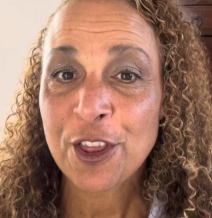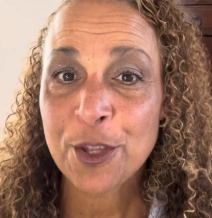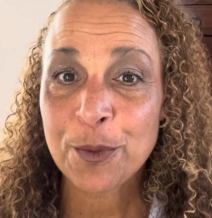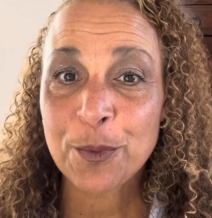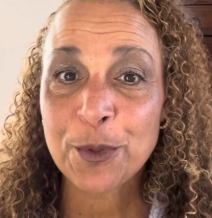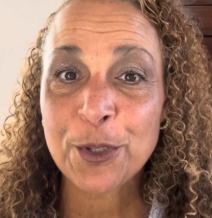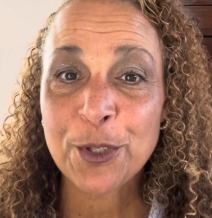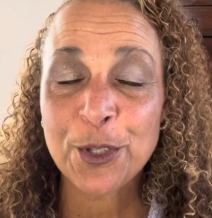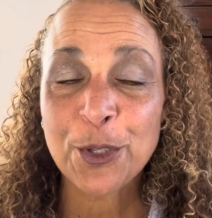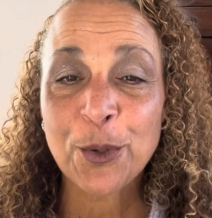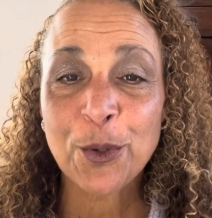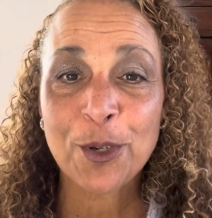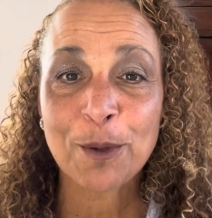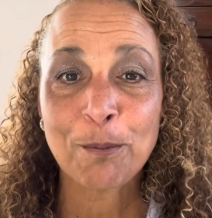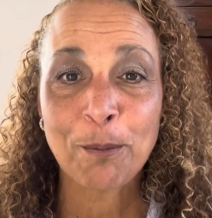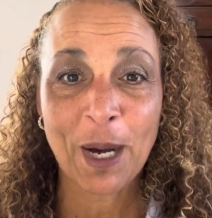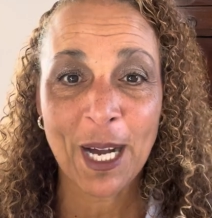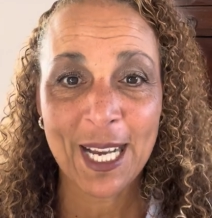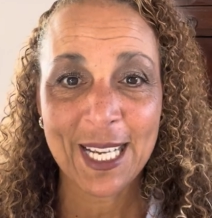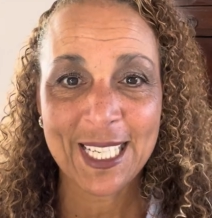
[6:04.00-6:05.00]
through your
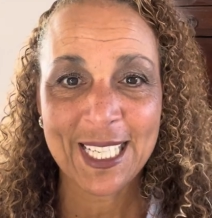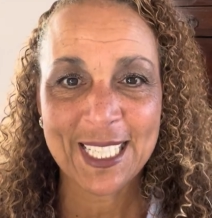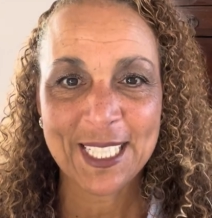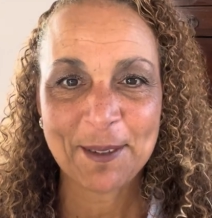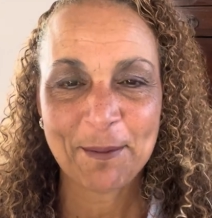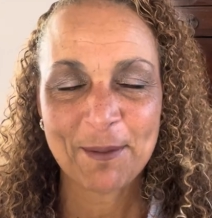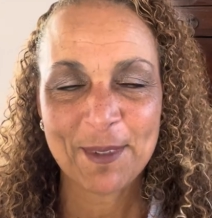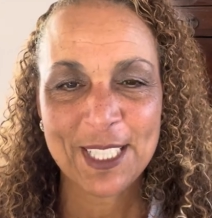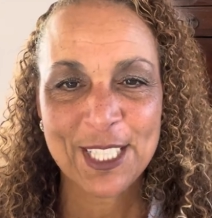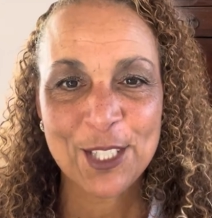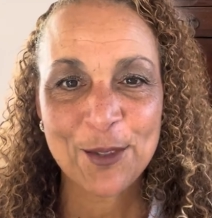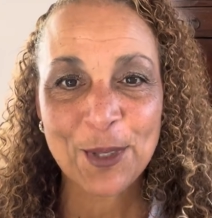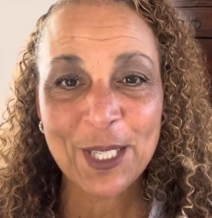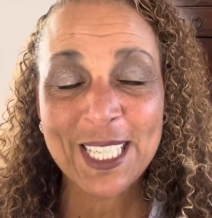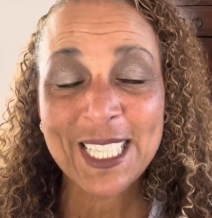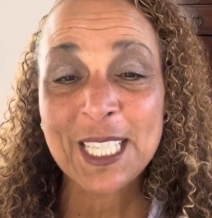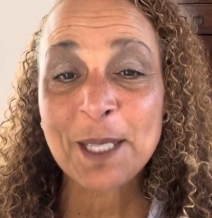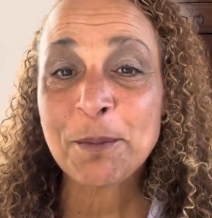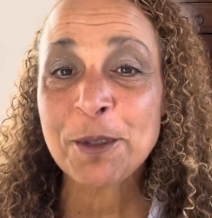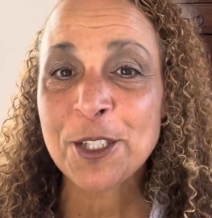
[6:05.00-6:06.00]
body. It's what
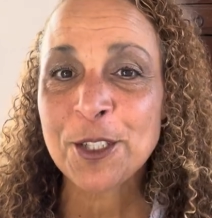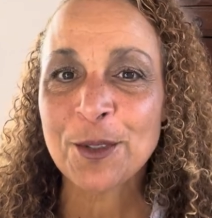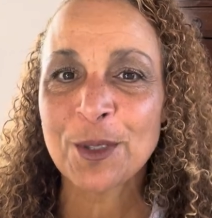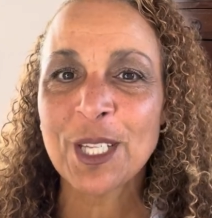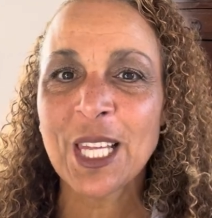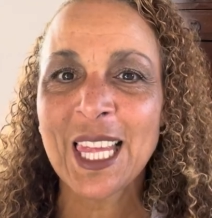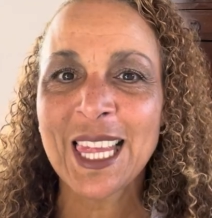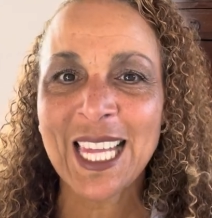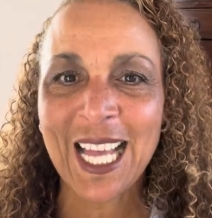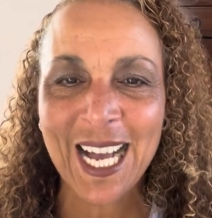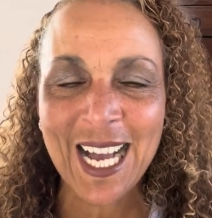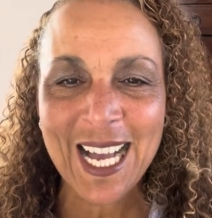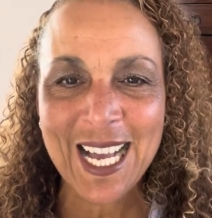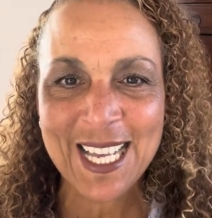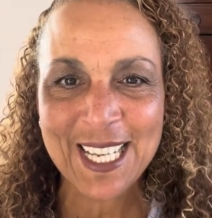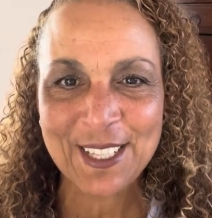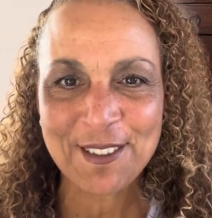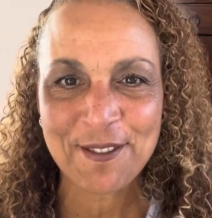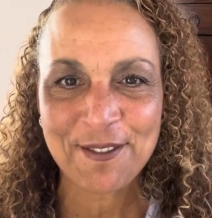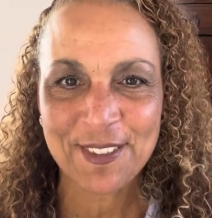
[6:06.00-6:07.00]
keeps you
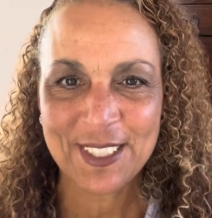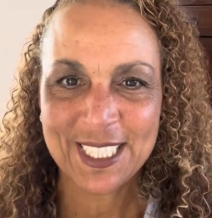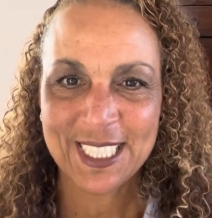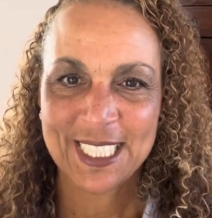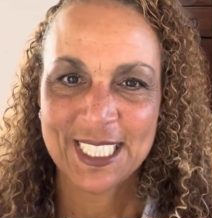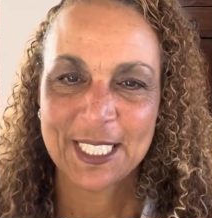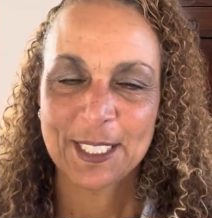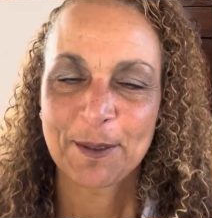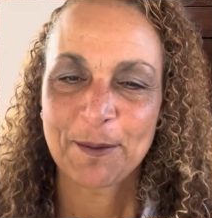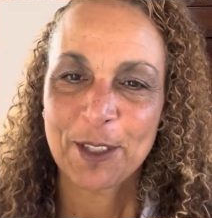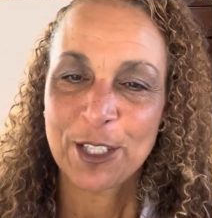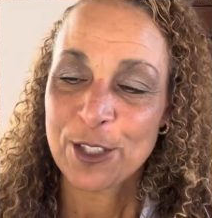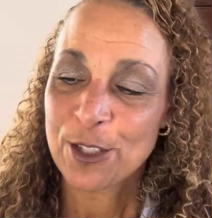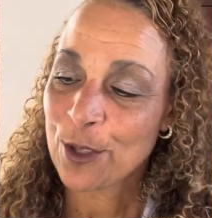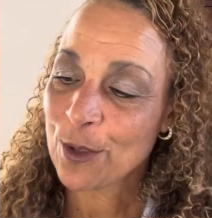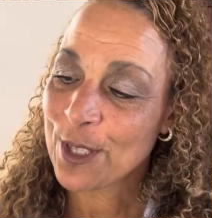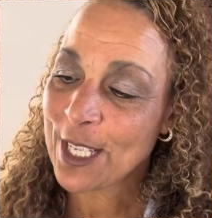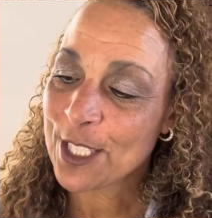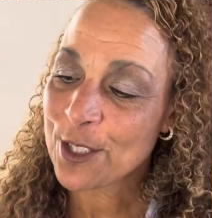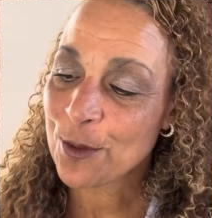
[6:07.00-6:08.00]
alive.
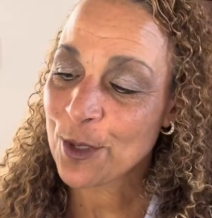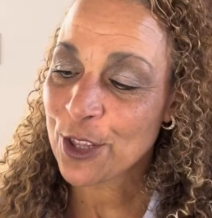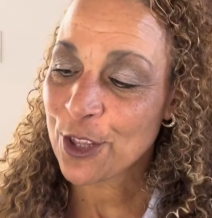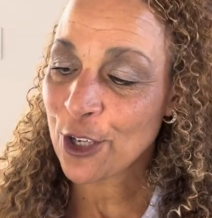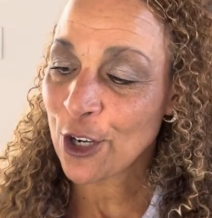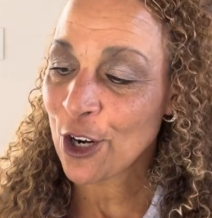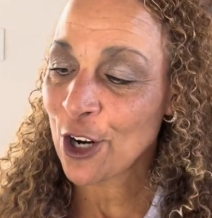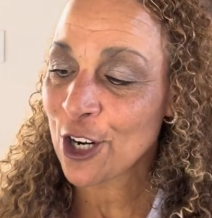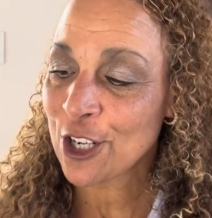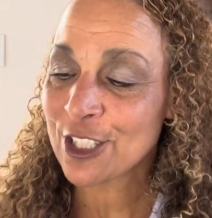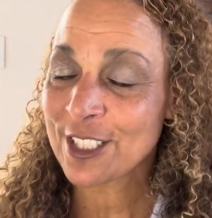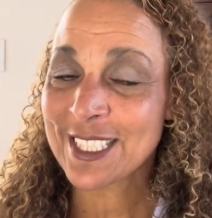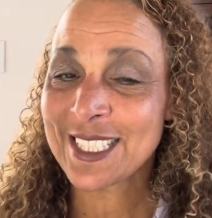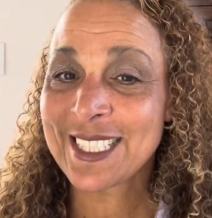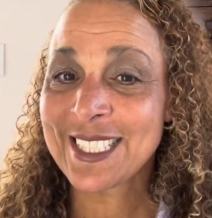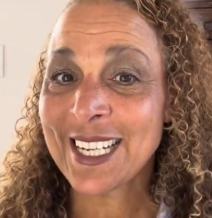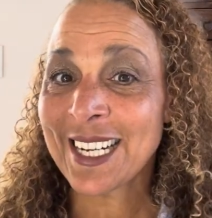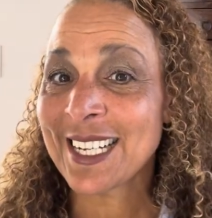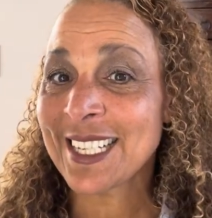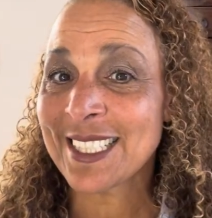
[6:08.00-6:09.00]
So that's what the heart
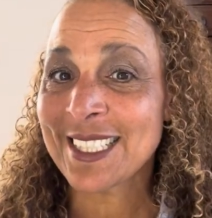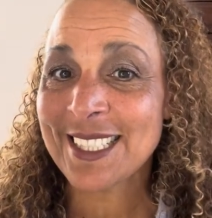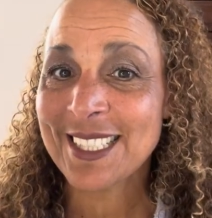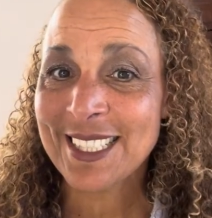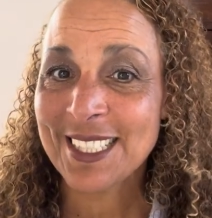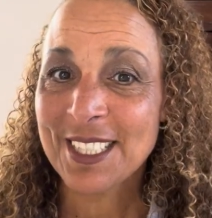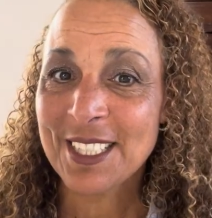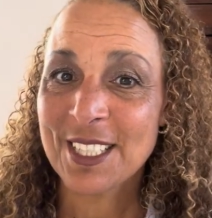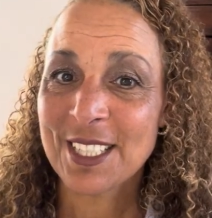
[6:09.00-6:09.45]
does.